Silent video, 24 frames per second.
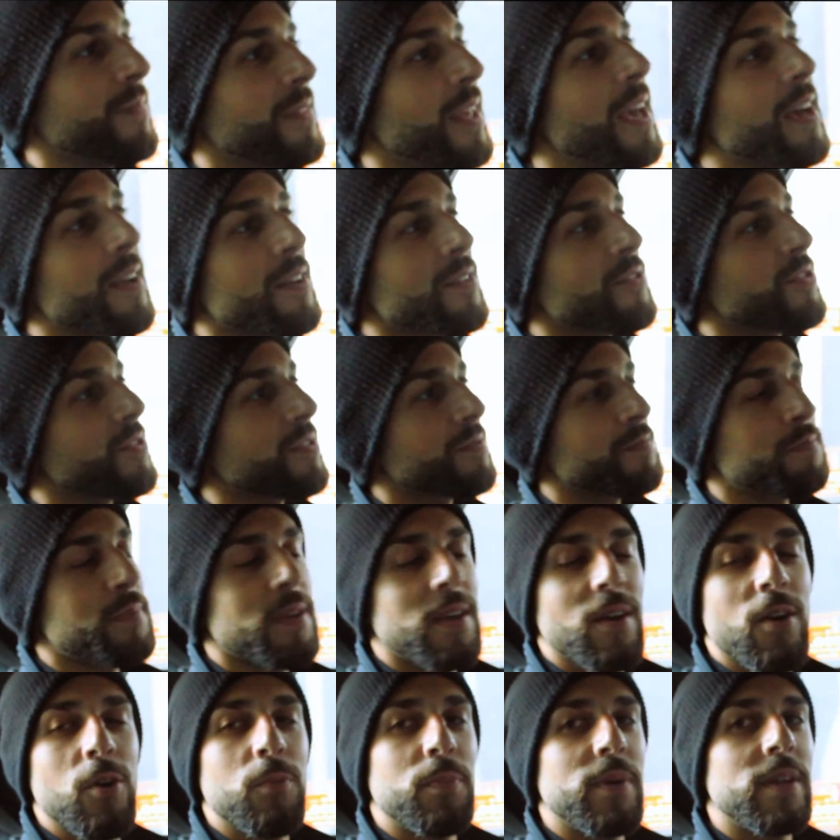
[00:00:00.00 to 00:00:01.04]
yeah, just
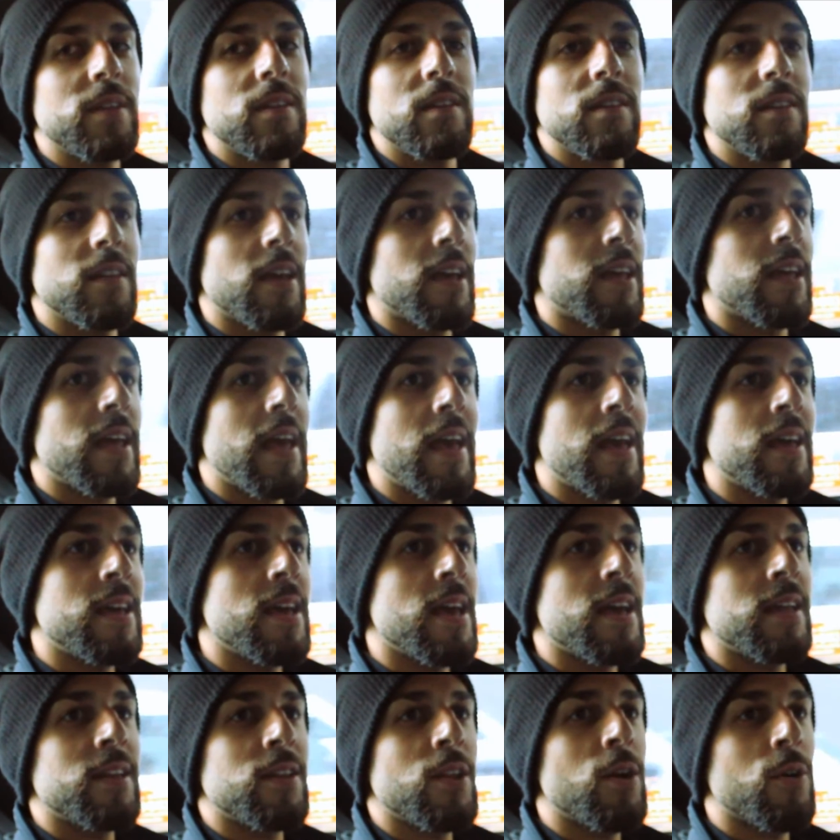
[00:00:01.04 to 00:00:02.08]
be open and, and,
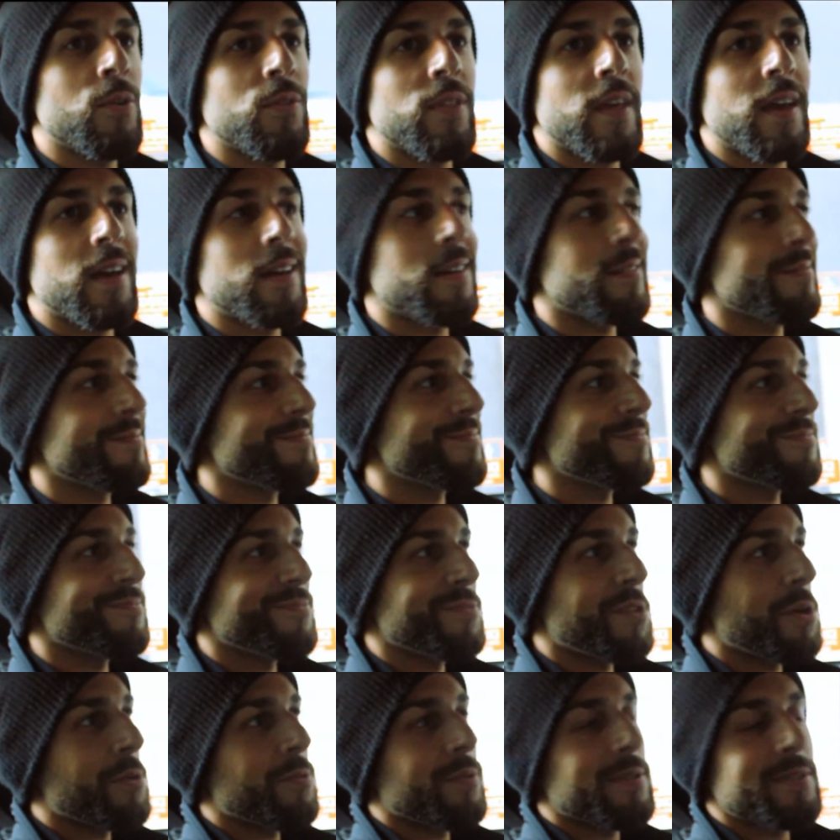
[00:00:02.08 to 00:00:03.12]
and know that
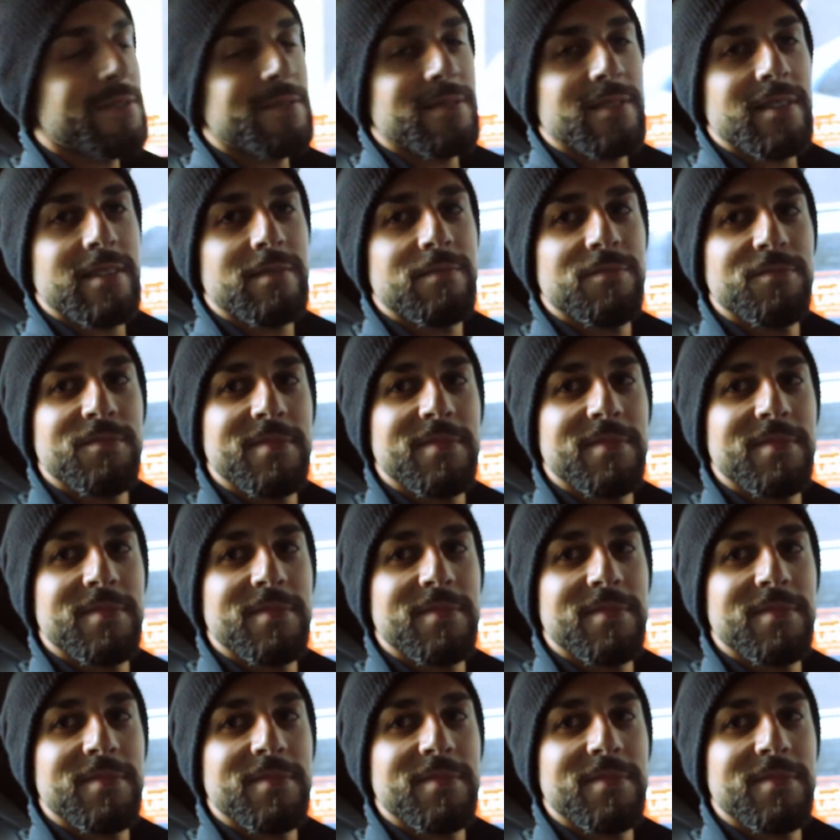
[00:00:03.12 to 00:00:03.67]
no one